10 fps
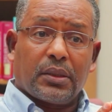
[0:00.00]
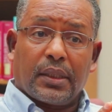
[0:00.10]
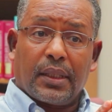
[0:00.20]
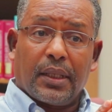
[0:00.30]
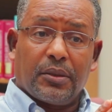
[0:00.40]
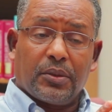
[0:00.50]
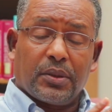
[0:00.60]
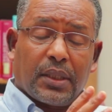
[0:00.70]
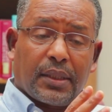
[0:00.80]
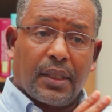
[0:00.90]
satellite
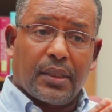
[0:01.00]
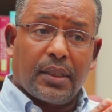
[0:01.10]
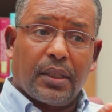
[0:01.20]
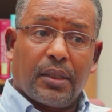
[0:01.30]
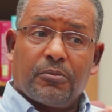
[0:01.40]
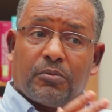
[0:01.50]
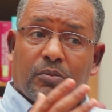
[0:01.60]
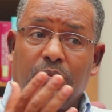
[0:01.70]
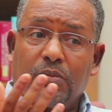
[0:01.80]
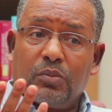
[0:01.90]
using satellite data
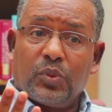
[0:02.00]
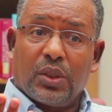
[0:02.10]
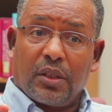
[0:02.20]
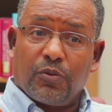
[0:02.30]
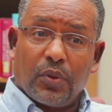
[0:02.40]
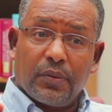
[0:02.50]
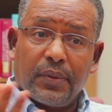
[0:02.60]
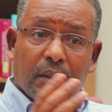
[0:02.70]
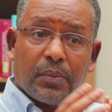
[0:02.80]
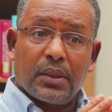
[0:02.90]
the rainfall
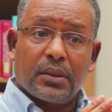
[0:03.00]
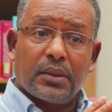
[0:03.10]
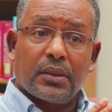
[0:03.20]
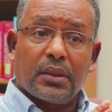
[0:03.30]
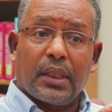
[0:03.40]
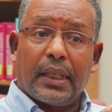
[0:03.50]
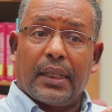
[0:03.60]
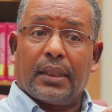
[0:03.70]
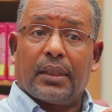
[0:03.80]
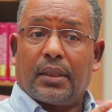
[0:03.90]
variability
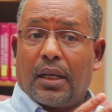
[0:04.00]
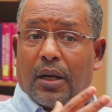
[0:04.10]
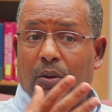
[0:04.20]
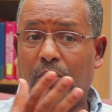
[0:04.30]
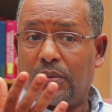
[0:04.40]
and how